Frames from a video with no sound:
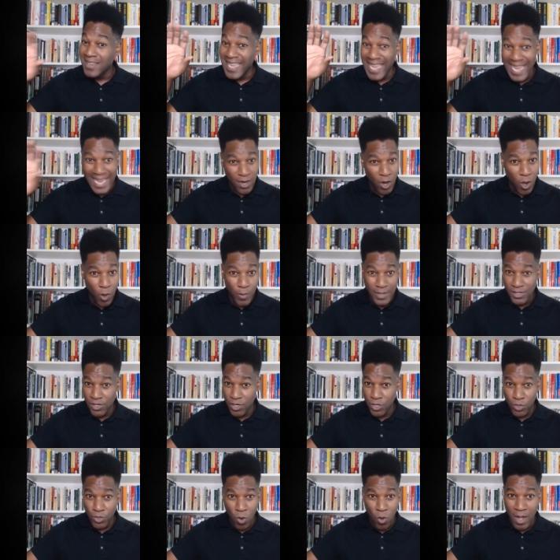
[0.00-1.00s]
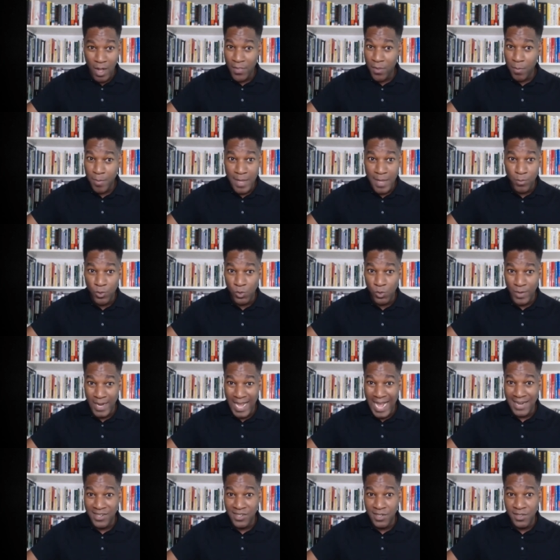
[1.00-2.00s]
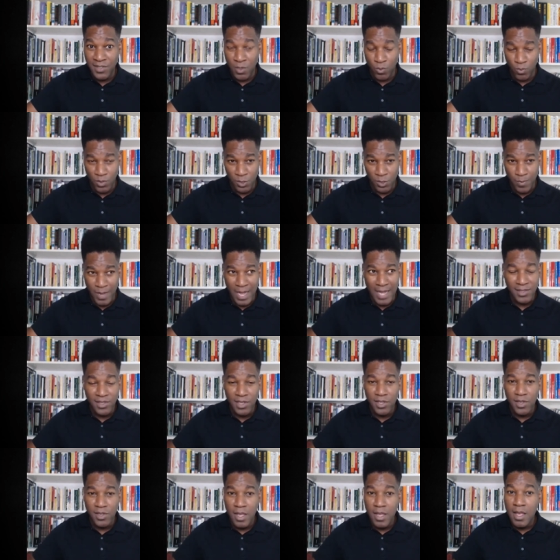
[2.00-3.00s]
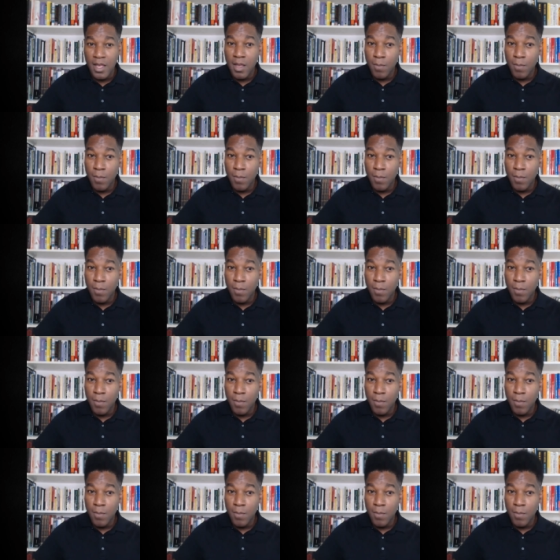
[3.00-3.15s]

Can't always control other people's reactions and responses,